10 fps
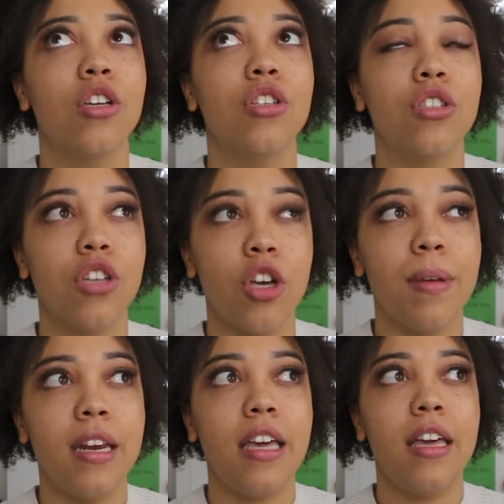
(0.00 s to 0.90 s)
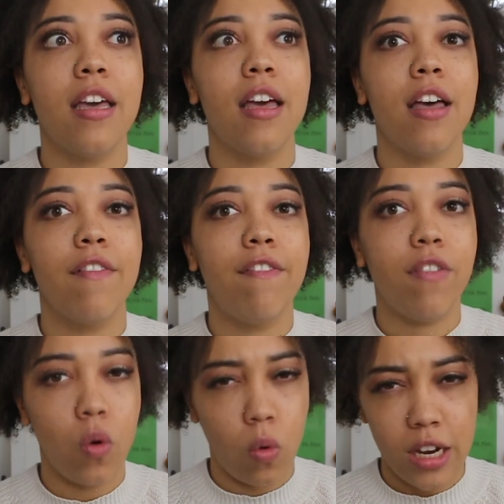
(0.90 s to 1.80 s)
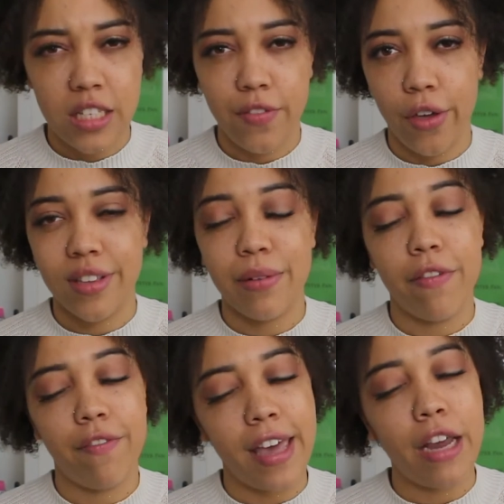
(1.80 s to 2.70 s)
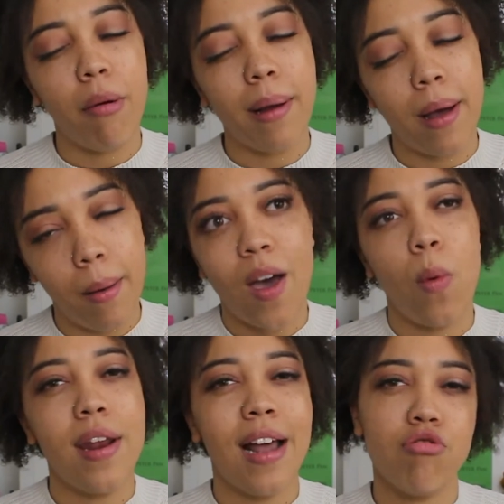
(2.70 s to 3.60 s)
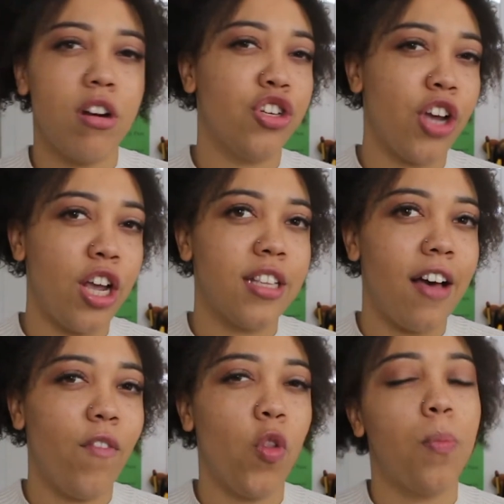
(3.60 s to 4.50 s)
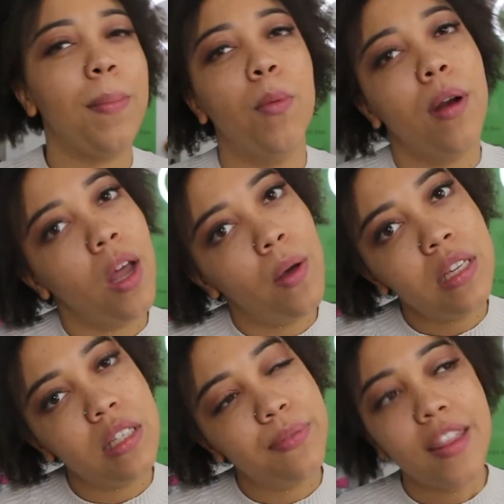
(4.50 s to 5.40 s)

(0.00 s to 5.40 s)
so many flawless photos that were fake growing up that we're now trying to change that for the people below us.